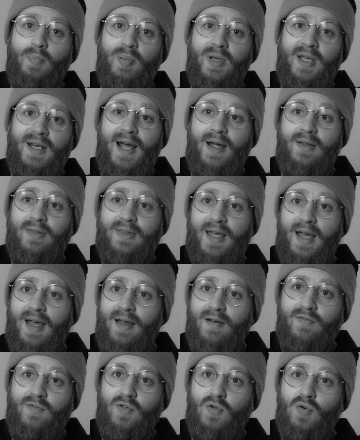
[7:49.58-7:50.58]
being out
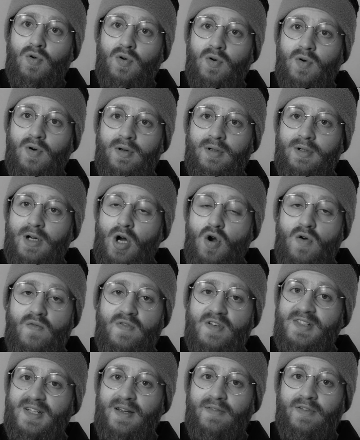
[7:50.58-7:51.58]
there for
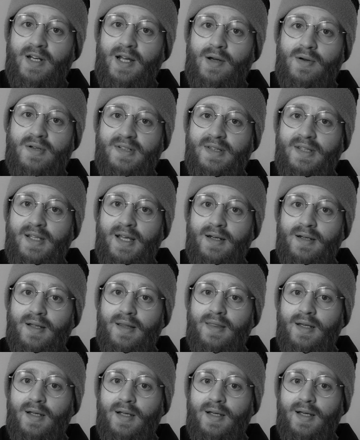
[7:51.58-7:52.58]
over 7 hours in the end, I
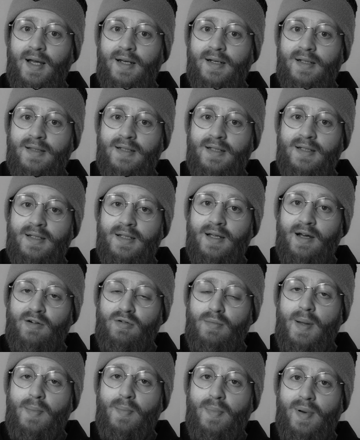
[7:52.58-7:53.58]
think, and I
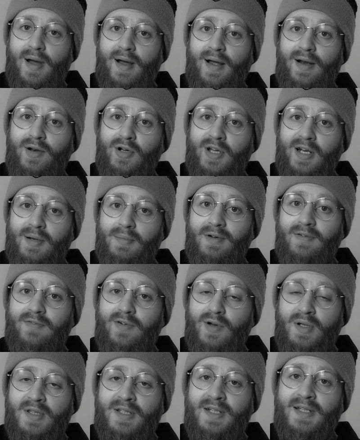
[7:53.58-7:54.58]
remember looking at my
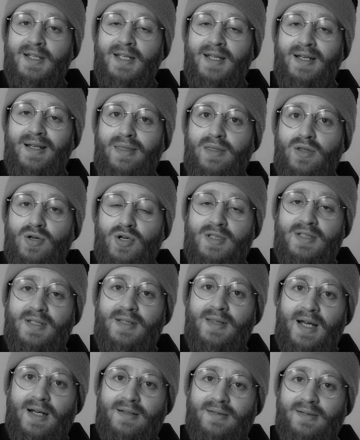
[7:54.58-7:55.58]
phone and did nearly
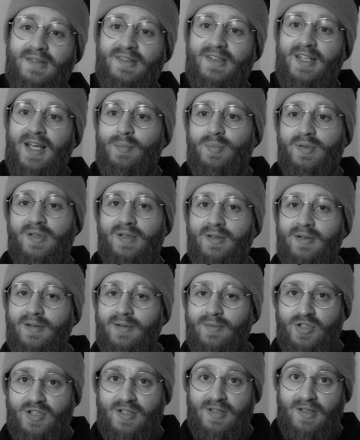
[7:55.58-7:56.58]
30,000 steps,
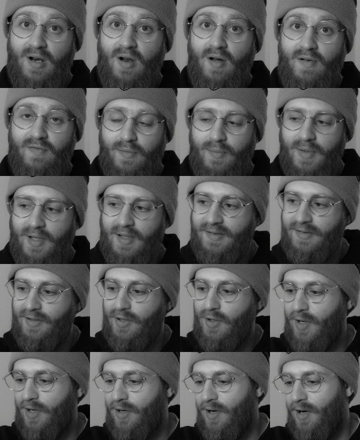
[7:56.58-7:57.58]
which is a lot for me.
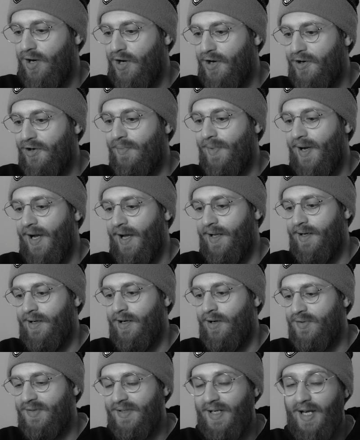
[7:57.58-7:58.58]
So I got home and
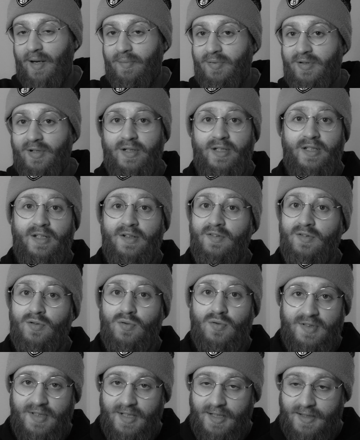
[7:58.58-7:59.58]
I was absolutely
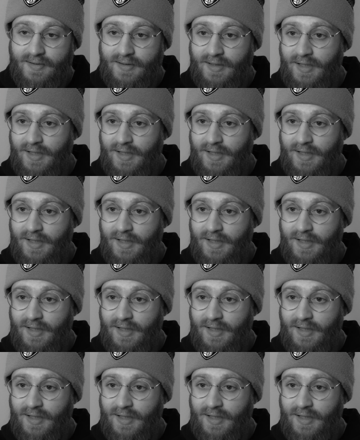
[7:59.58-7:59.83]
exhausted.